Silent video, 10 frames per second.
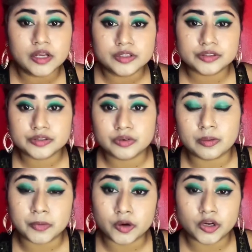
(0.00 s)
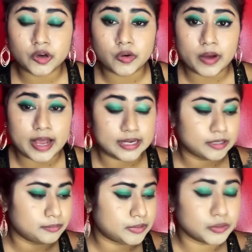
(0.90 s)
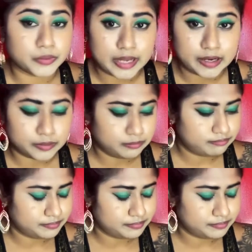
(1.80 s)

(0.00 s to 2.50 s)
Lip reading: So I'm gonna go add the blue now.